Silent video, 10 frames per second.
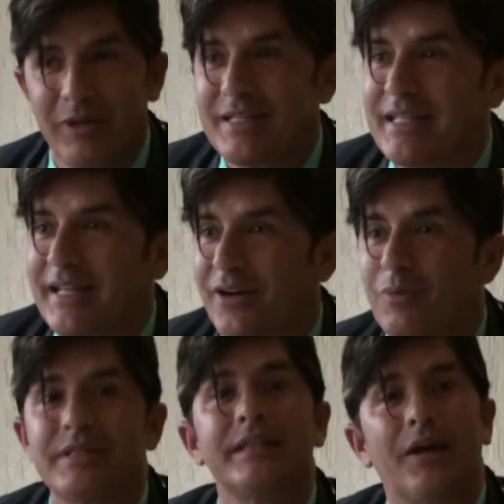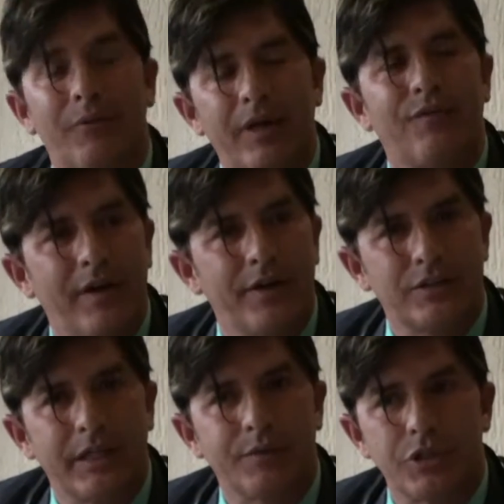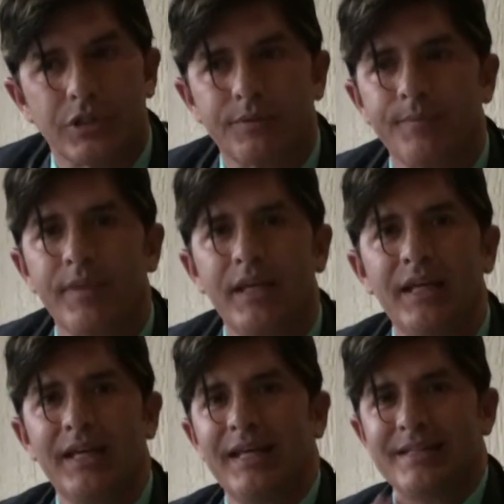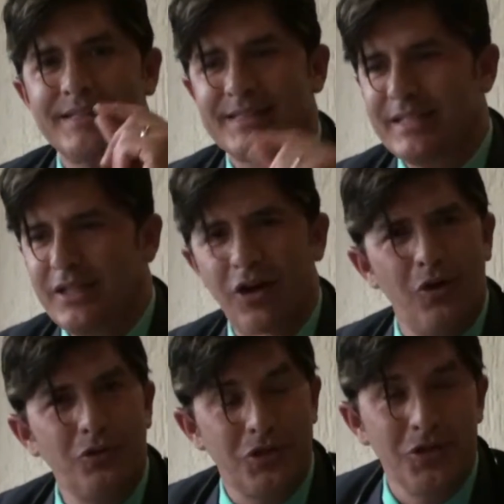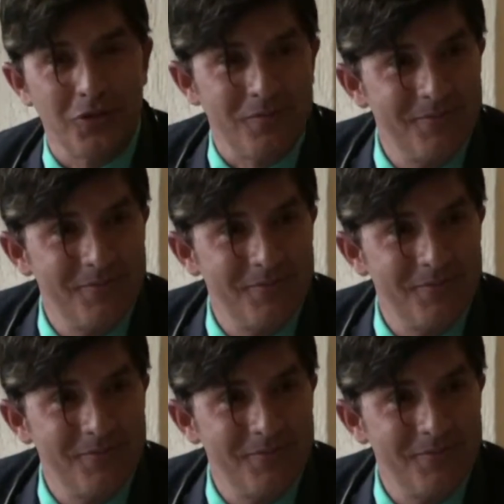What is in there? What's in that red fire extinguisher? CO2.